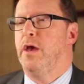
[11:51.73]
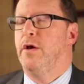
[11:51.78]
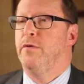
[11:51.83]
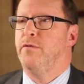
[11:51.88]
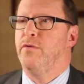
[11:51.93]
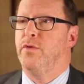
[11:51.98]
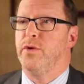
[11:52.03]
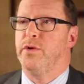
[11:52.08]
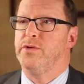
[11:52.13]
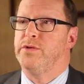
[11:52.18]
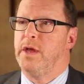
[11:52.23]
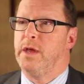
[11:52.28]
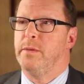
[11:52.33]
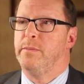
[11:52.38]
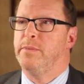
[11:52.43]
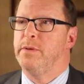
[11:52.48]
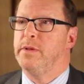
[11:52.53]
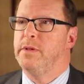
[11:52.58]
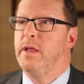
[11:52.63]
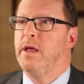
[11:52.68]
For
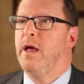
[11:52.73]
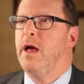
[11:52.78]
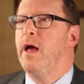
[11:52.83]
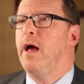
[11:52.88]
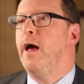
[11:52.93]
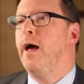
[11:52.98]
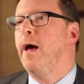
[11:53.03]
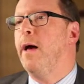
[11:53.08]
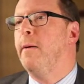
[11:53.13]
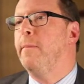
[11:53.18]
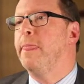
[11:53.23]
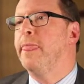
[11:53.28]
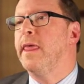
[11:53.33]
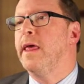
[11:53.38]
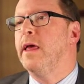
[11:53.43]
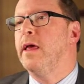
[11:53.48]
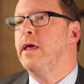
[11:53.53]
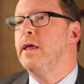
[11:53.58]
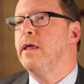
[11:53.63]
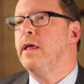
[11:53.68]
example,
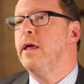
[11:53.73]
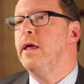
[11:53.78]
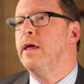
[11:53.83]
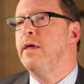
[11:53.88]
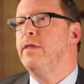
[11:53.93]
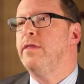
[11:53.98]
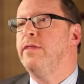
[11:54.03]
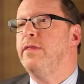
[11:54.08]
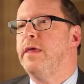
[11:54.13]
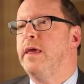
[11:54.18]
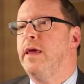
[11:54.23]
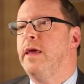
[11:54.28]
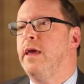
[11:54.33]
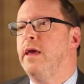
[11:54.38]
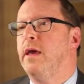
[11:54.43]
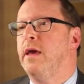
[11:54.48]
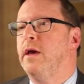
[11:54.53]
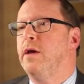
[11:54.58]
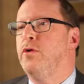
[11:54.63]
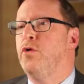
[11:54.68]

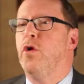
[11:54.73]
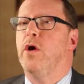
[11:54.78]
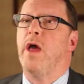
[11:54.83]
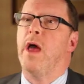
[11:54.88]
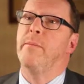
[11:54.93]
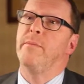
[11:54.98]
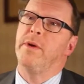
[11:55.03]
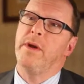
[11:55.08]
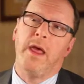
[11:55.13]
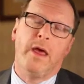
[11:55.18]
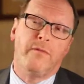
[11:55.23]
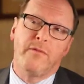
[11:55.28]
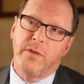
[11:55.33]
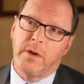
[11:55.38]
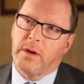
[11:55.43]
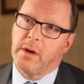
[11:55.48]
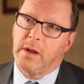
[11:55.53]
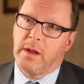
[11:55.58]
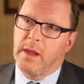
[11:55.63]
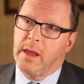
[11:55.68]
the
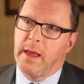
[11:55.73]
norepinephrine